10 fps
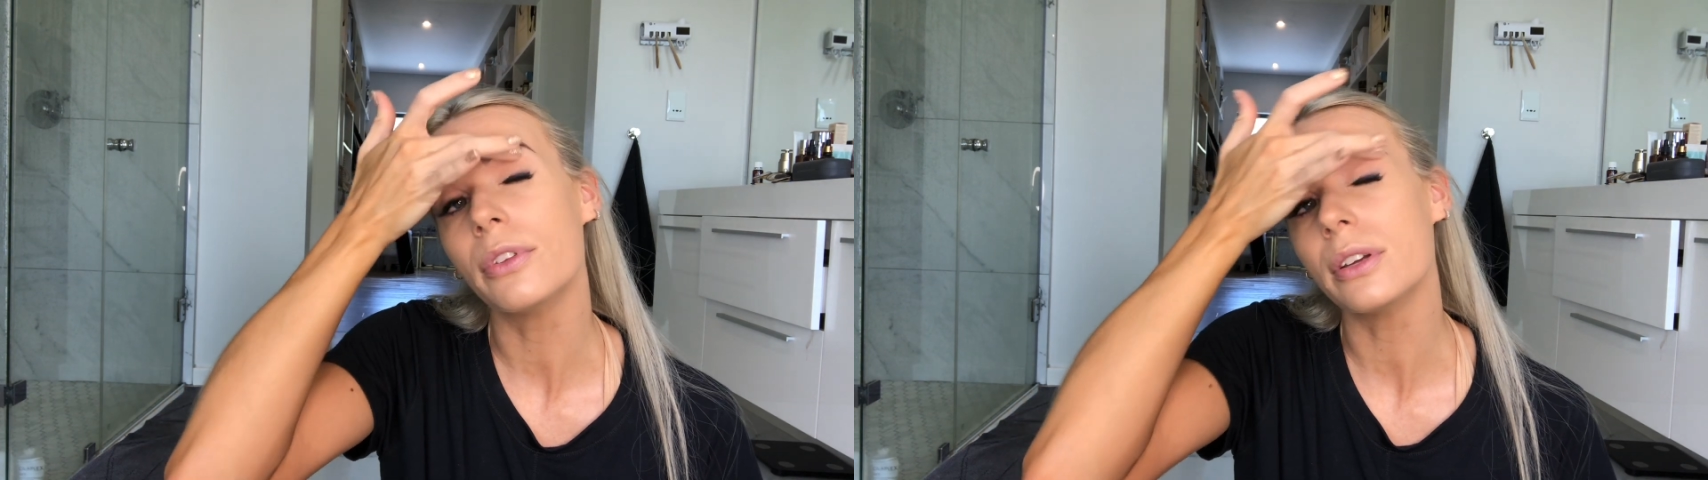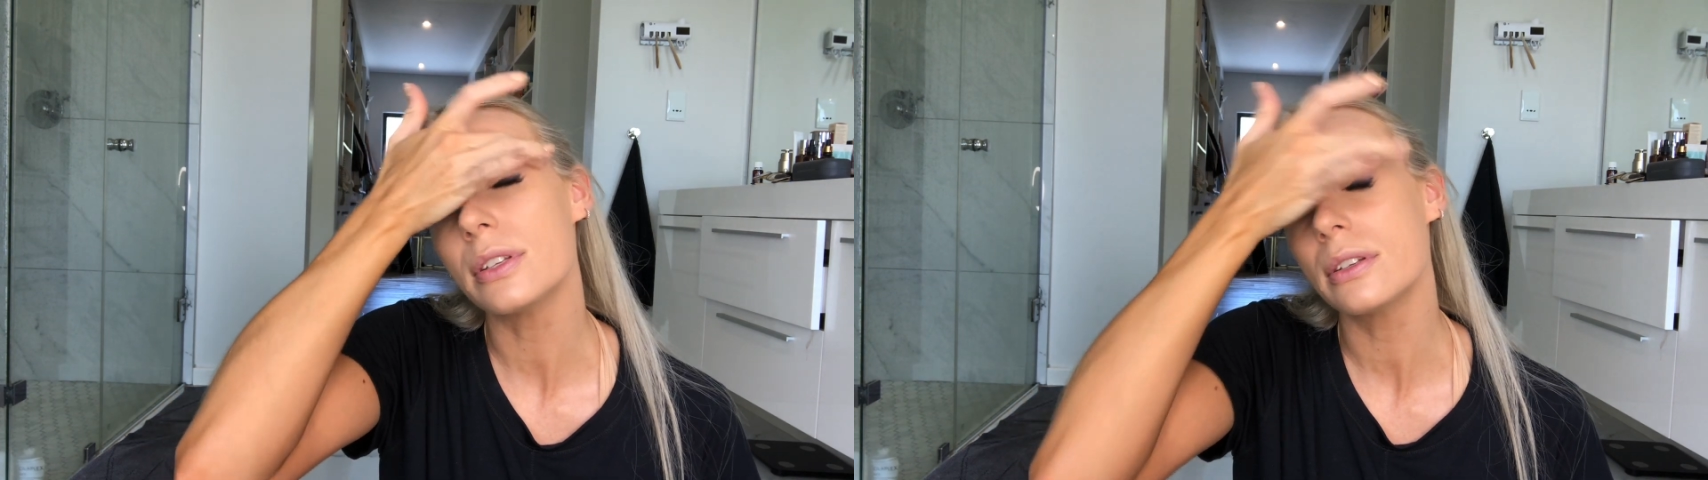
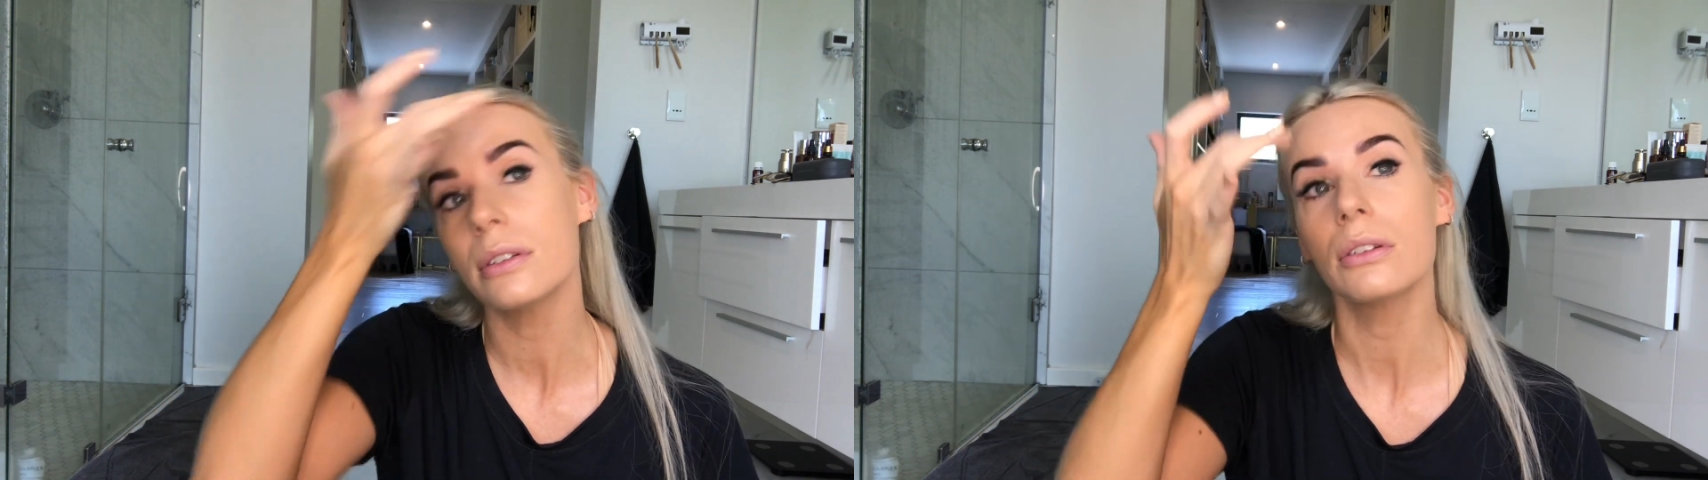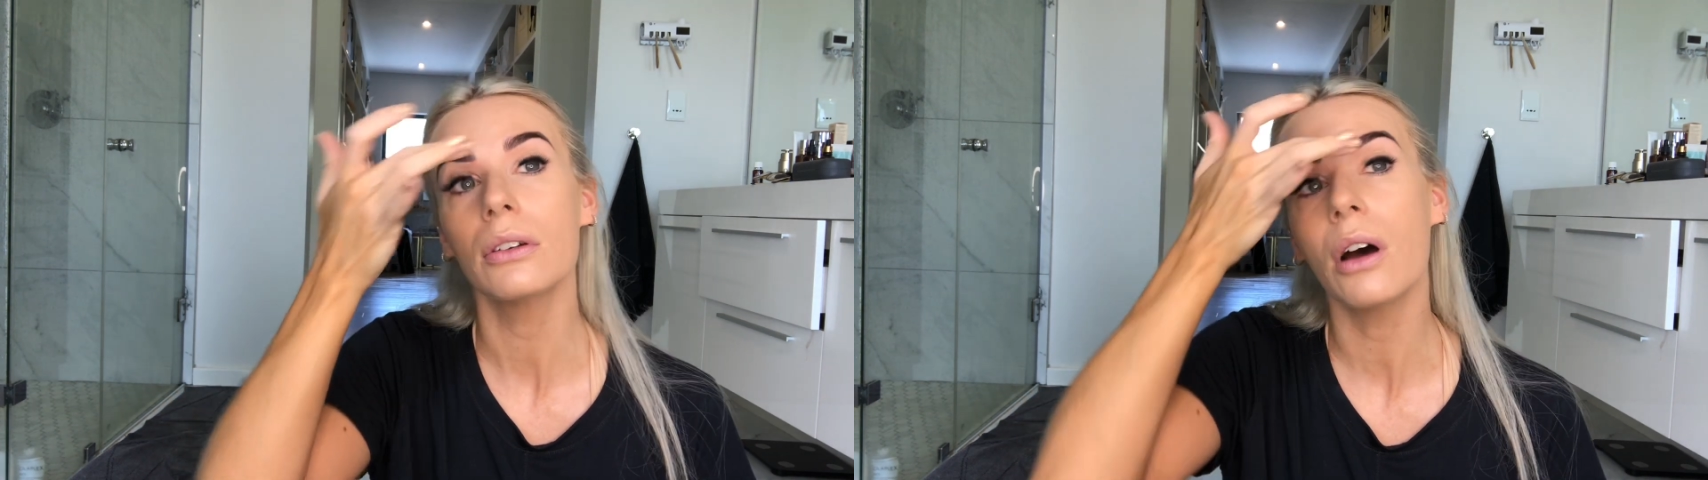this
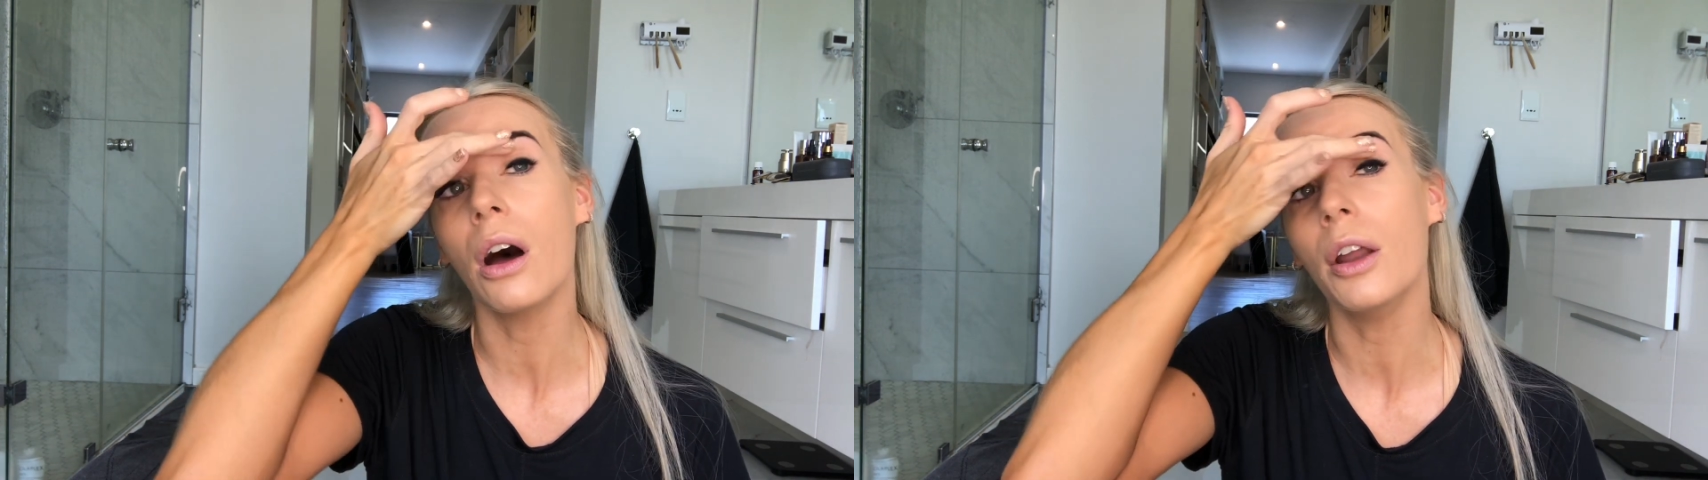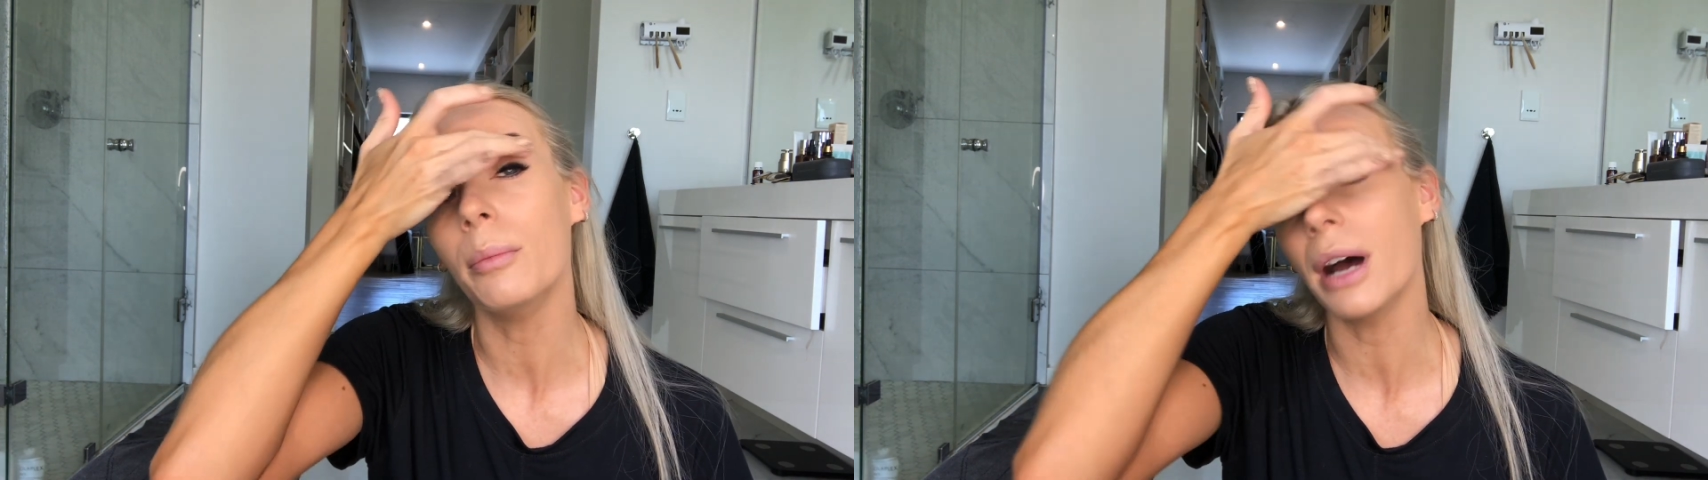
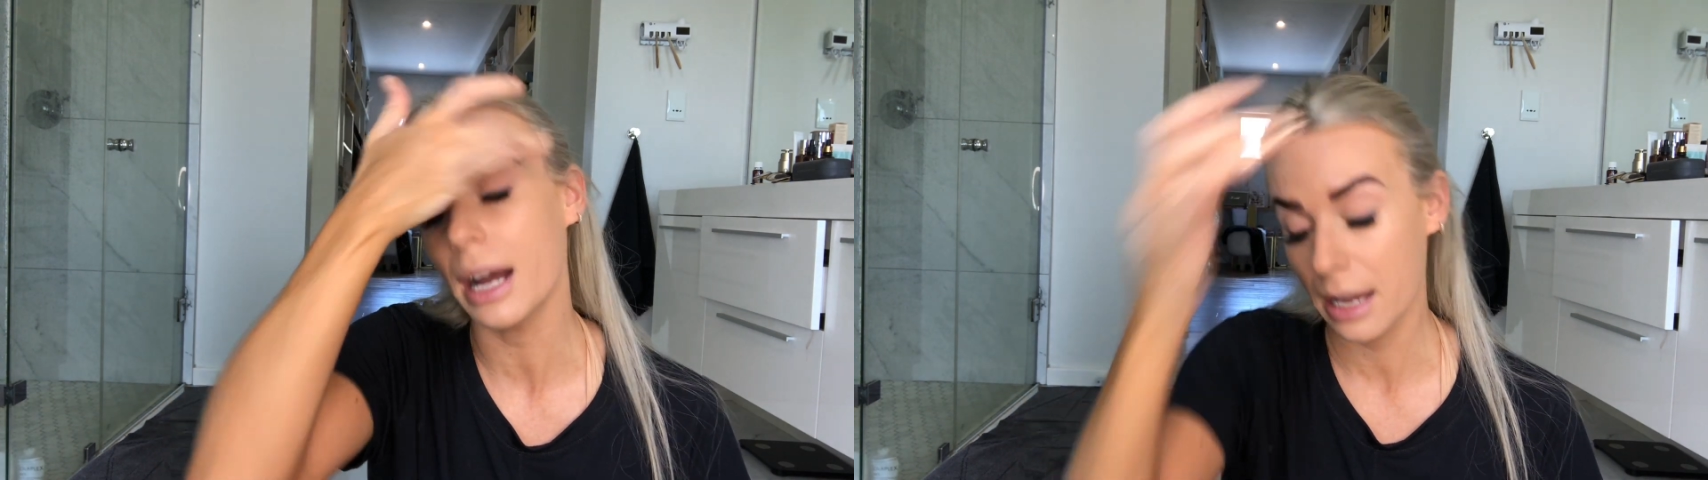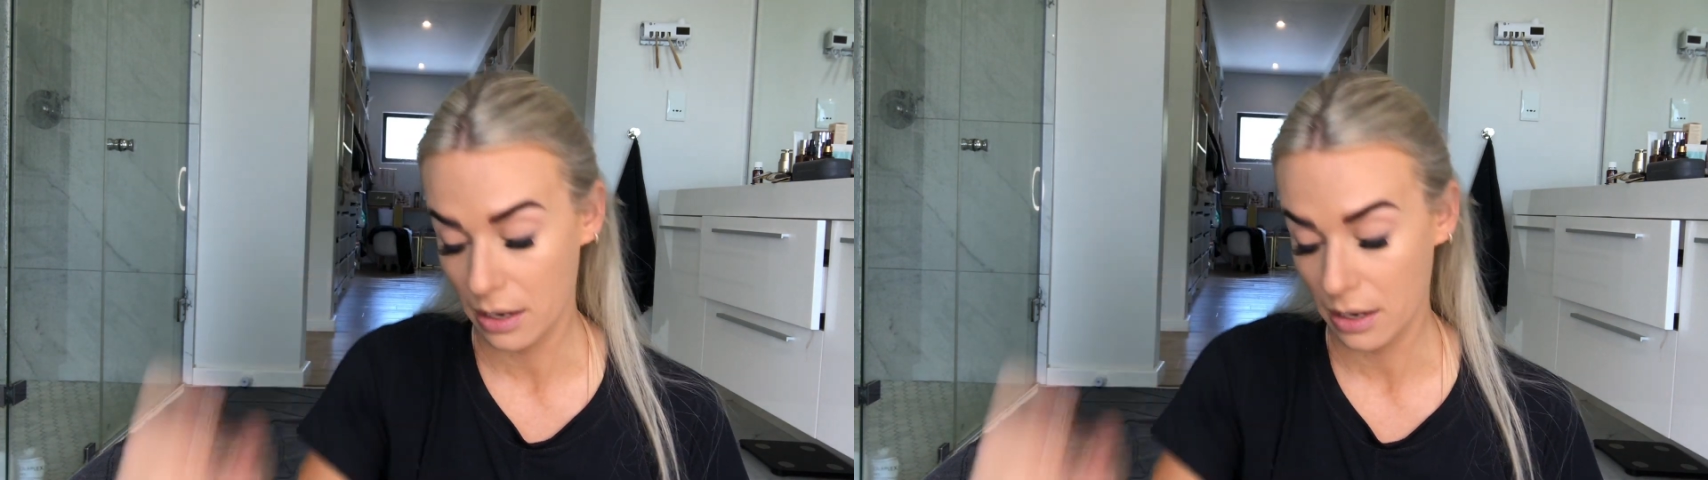on my